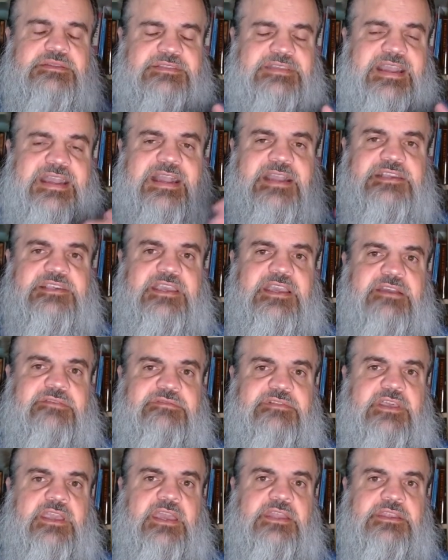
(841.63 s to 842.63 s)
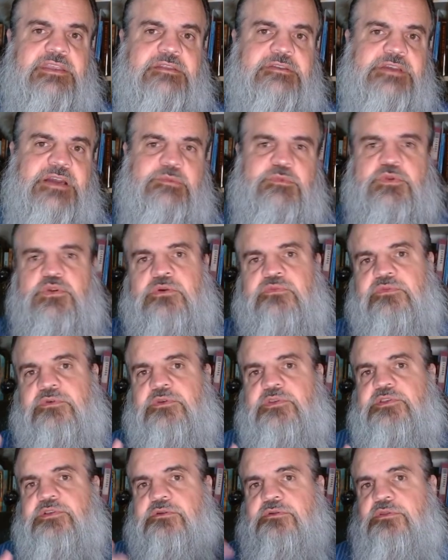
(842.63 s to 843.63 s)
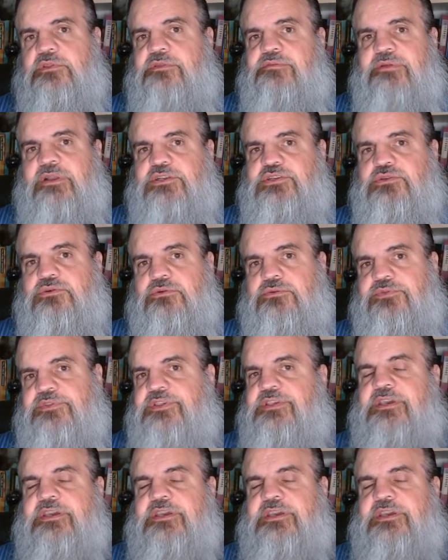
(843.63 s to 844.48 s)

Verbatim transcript: tax heavily any endowment over a certain threshold,